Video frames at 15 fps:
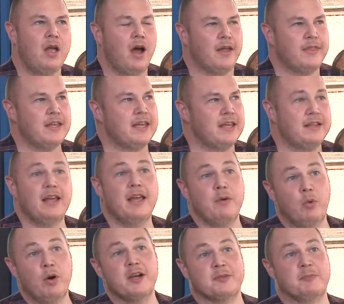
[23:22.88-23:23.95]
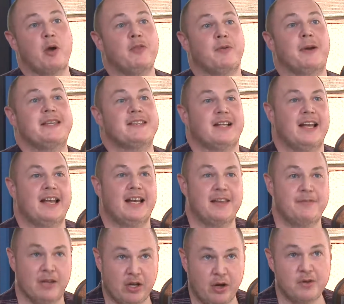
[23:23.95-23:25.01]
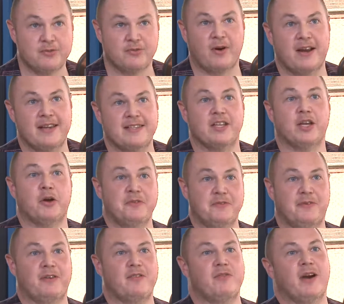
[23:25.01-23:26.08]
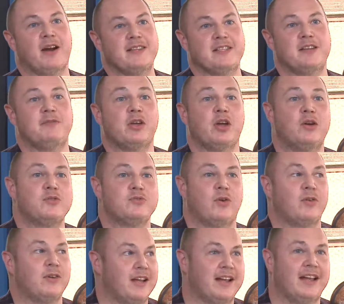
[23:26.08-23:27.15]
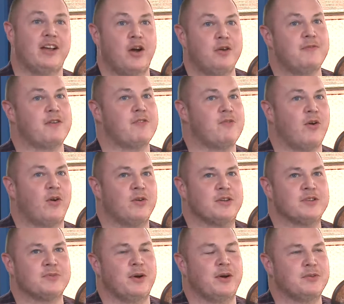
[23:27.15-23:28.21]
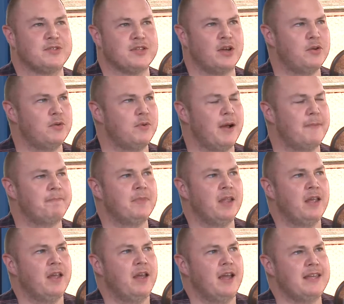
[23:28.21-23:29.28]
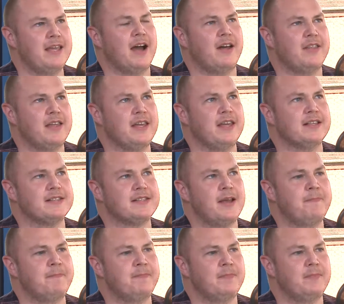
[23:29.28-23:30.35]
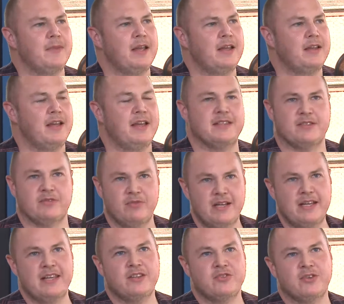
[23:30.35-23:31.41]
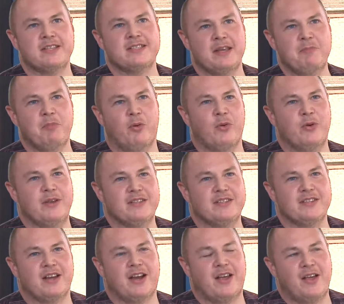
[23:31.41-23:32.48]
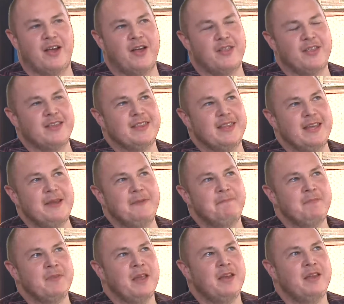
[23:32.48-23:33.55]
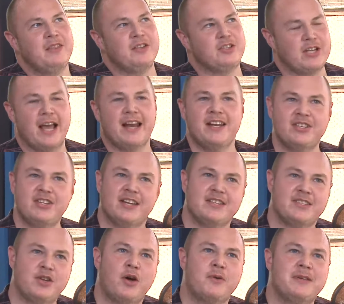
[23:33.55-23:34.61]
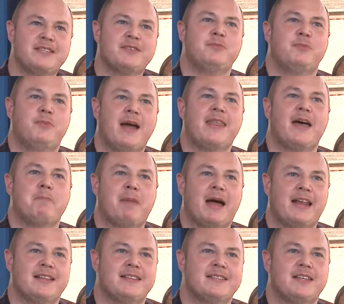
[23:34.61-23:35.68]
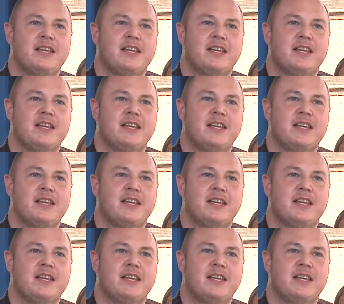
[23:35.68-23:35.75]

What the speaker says: I think it works both ways, clearly. If it goes right, it goes very right. And if it goes wrong, it can go very wrong as well. So, I think it's a really interesting point. I think the challenge is knowing to where that balance sits.